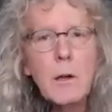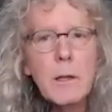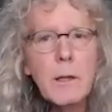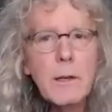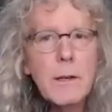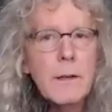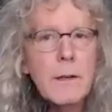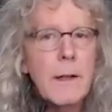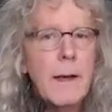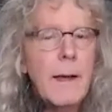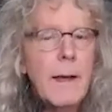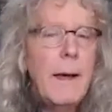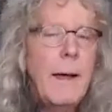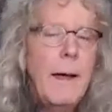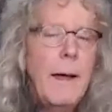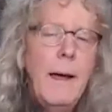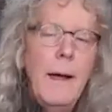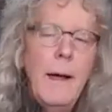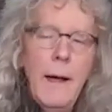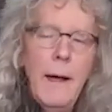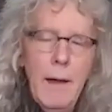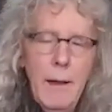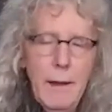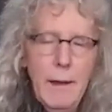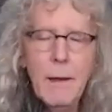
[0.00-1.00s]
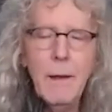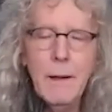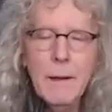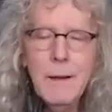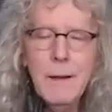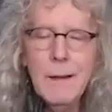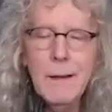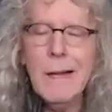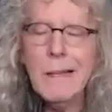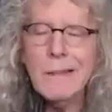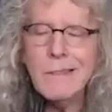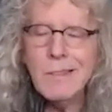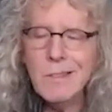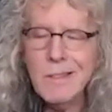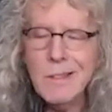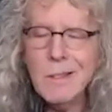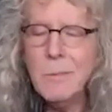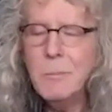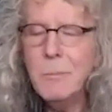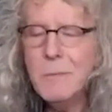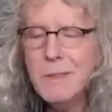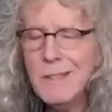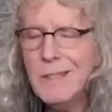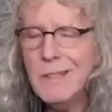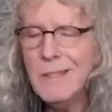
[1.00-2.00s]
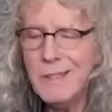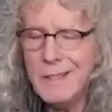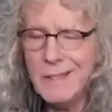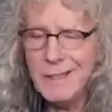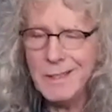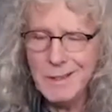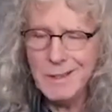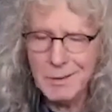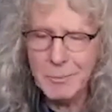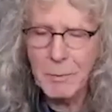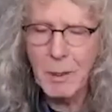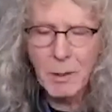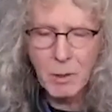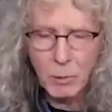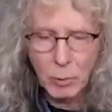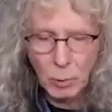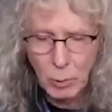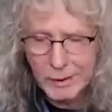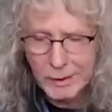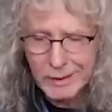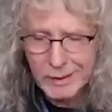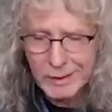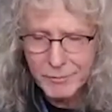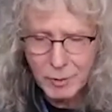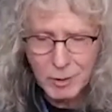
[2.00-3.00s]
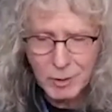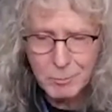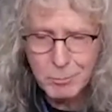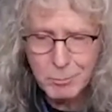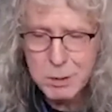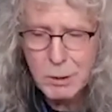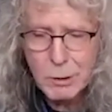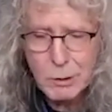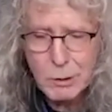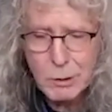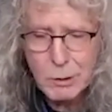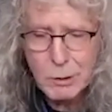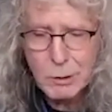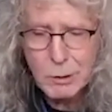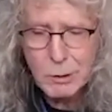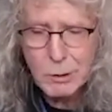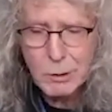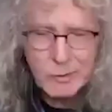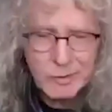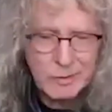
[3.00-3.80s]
and I got some deep river blues.